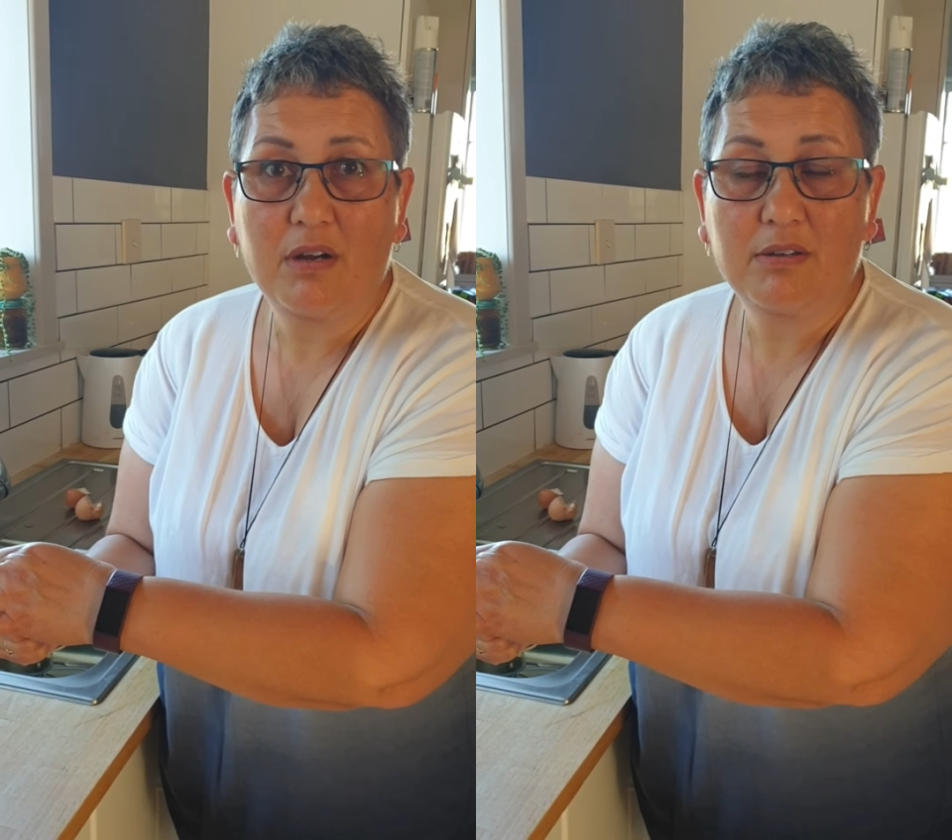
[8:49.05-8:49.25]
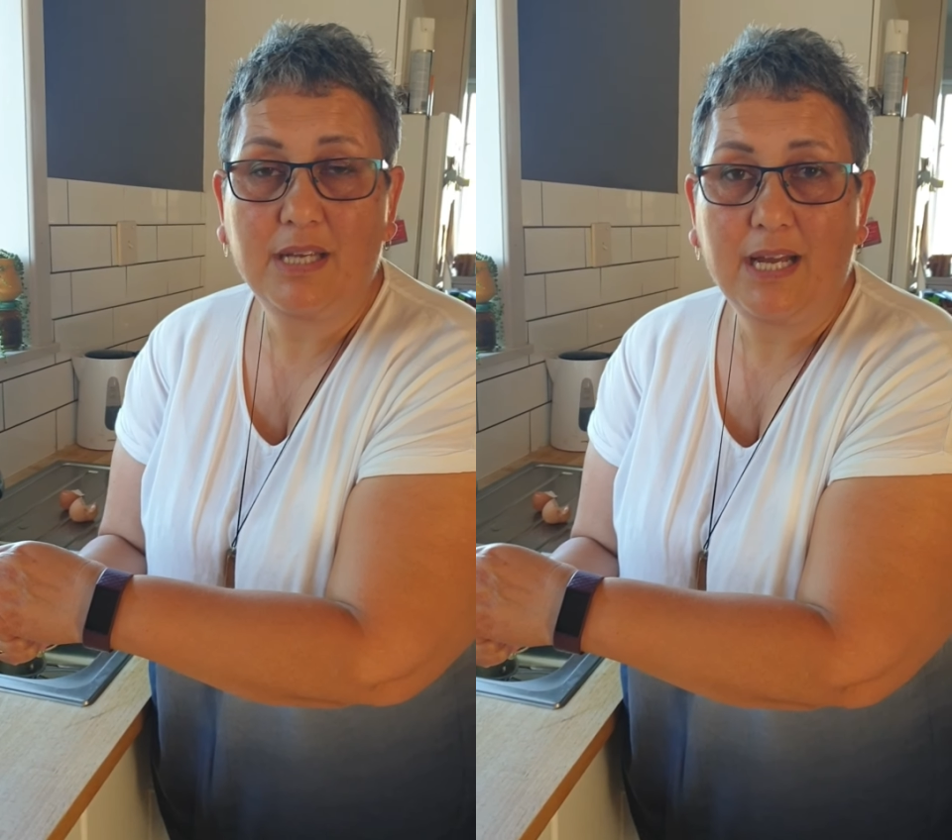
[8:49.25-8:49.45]

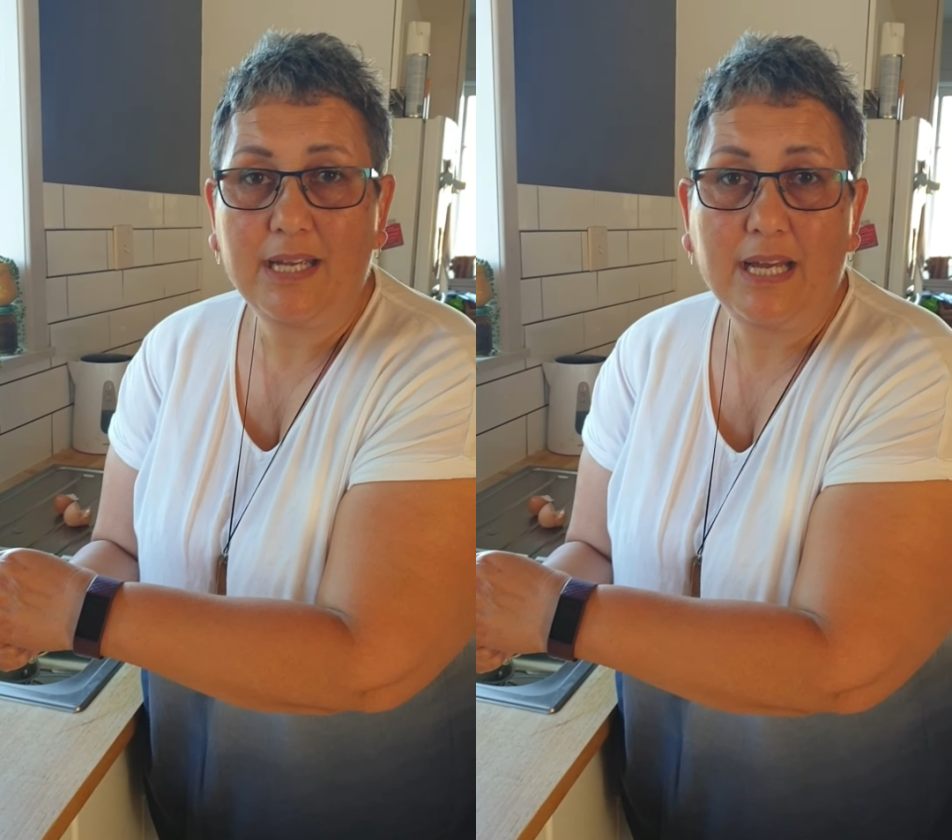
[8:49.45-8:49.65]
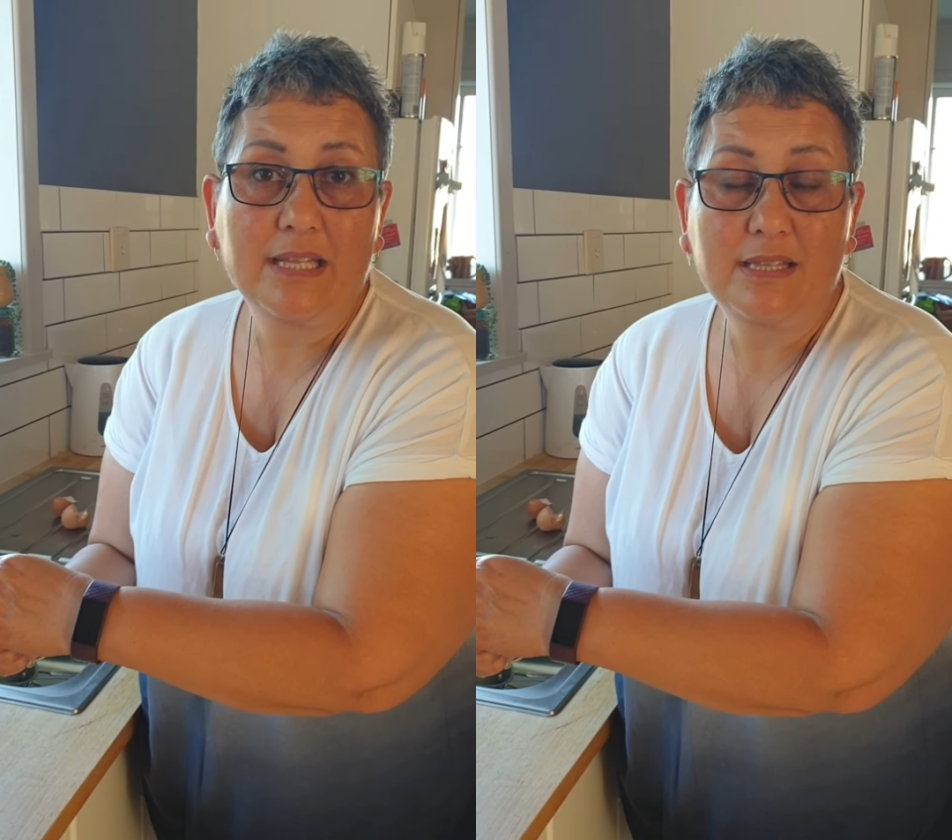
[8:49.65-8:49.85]

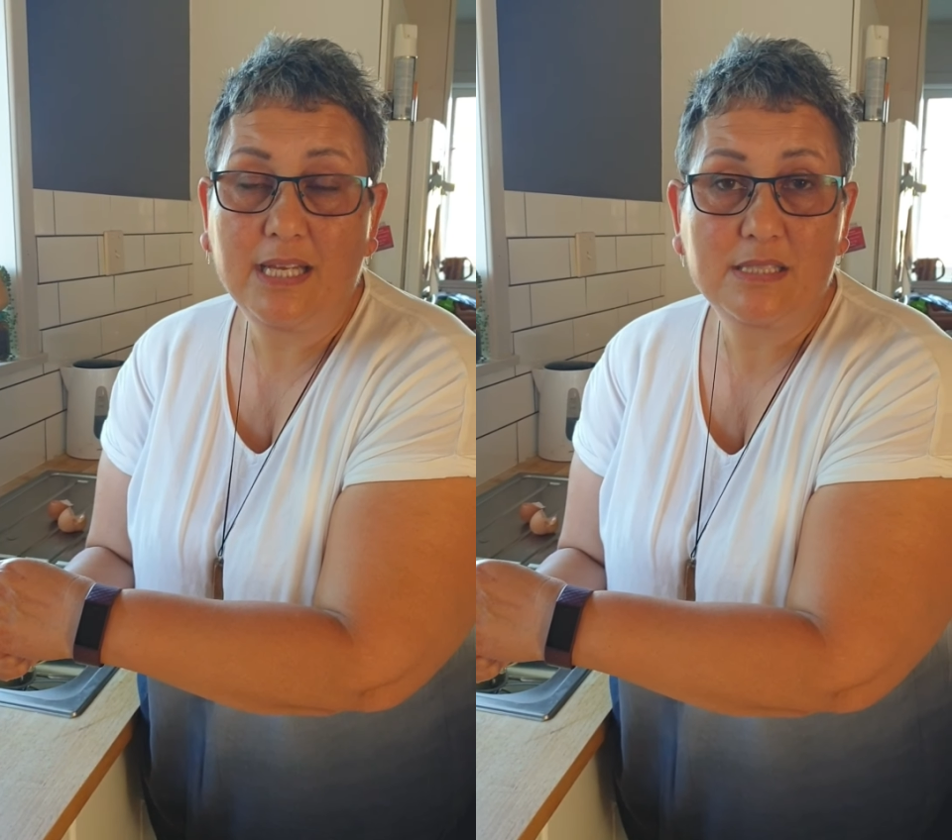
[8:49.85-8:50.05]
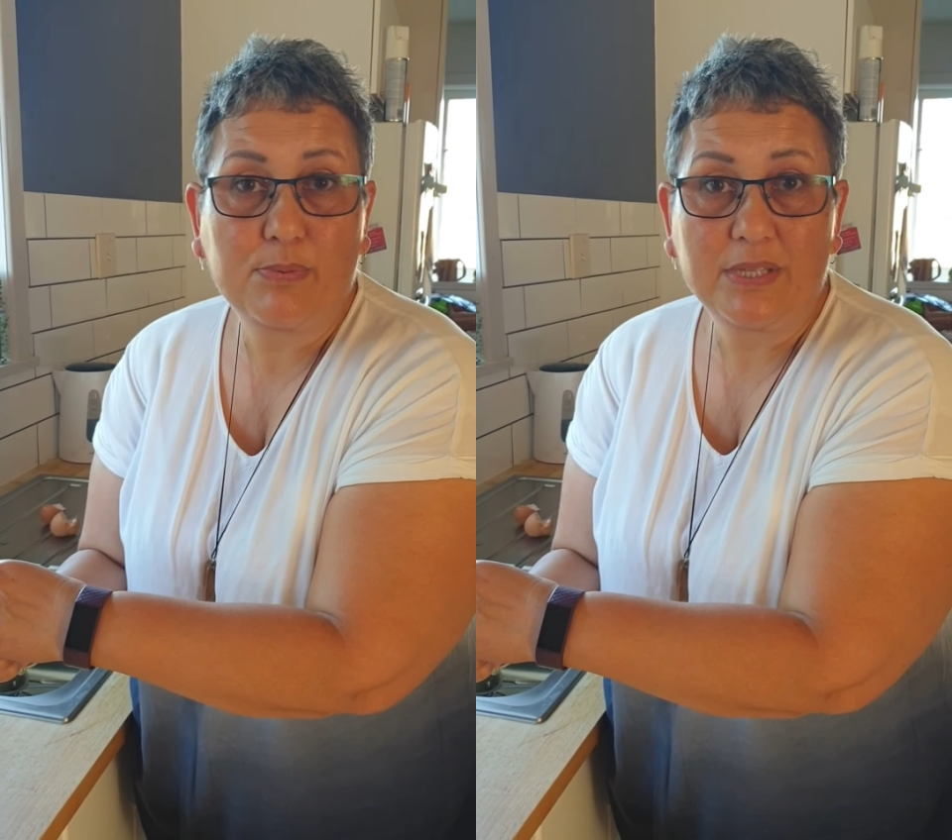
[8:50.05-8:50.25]
Okay, and
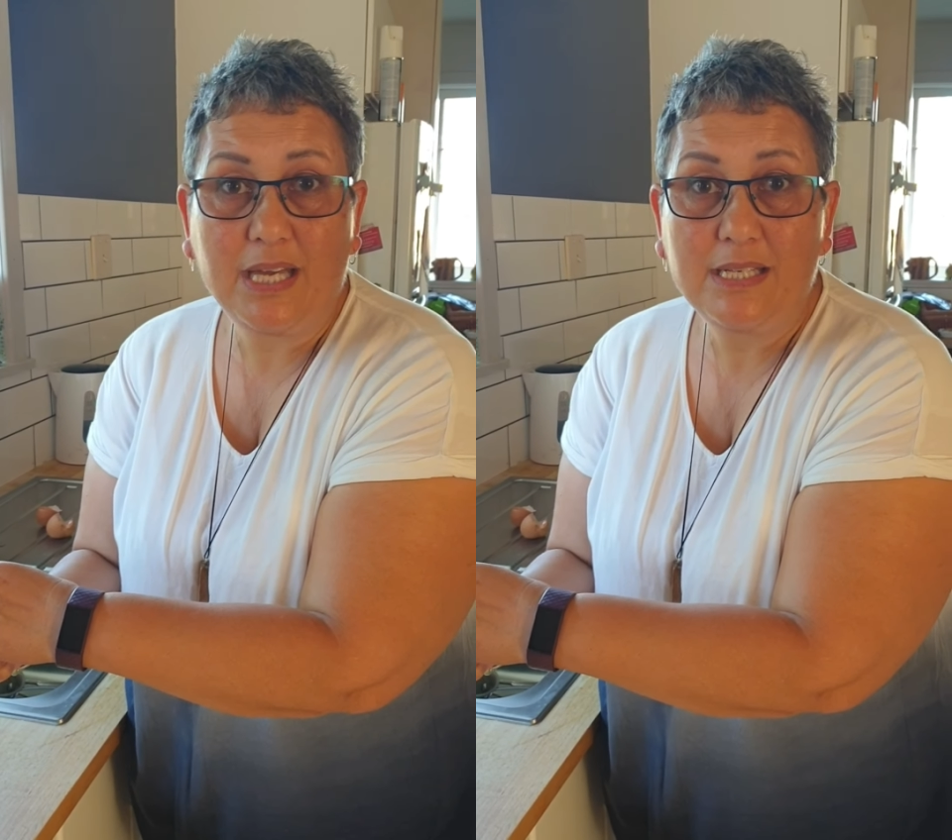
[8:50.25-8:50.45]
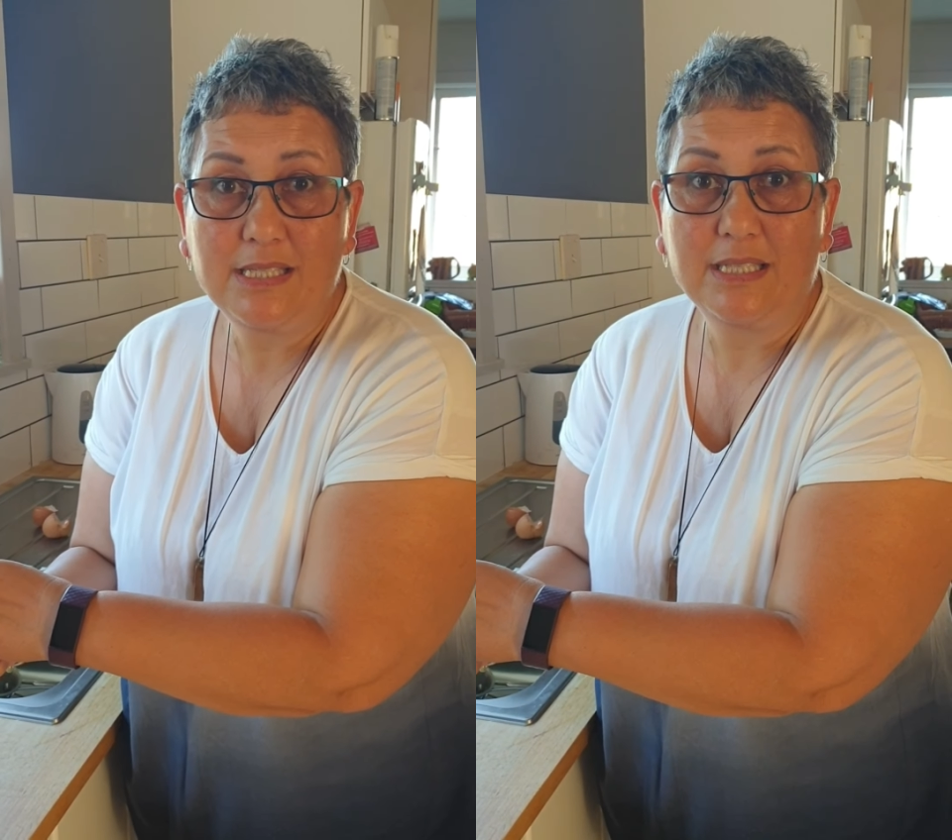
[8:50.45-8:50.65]
that's what
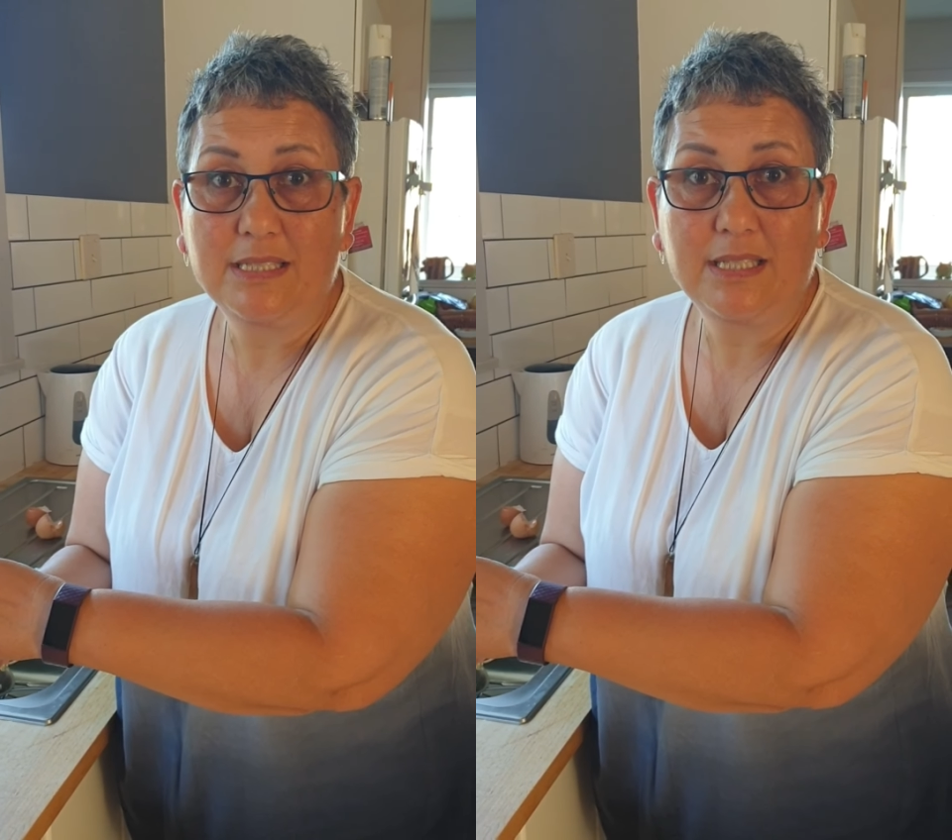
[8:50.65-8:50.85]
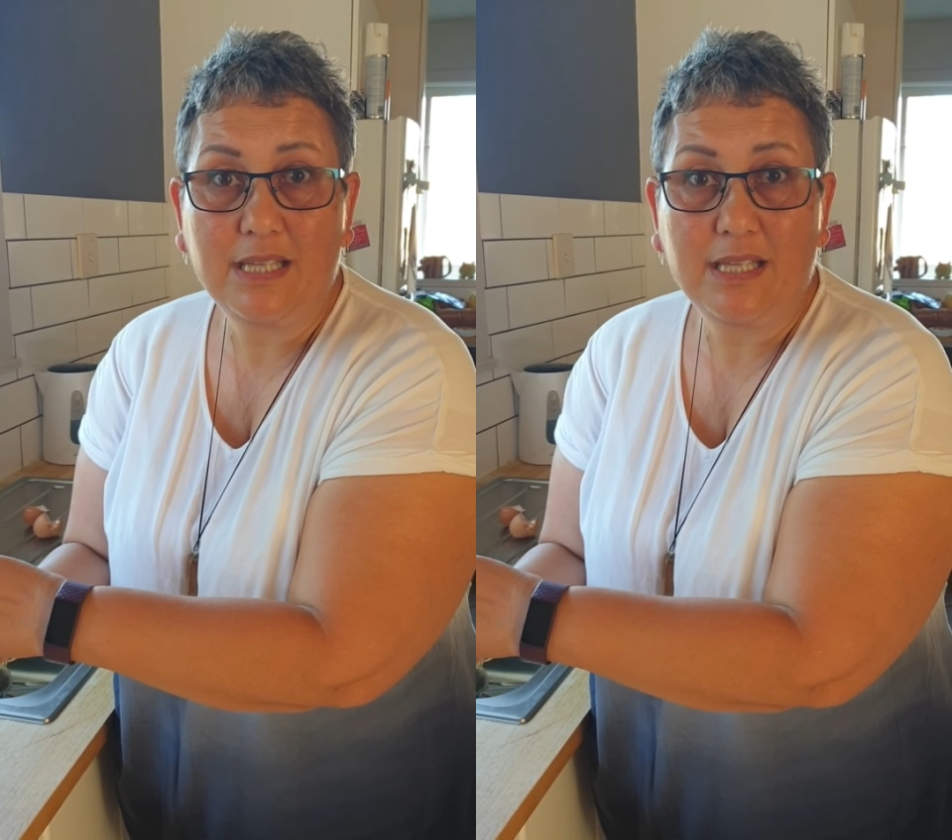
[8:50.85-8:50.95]
they did.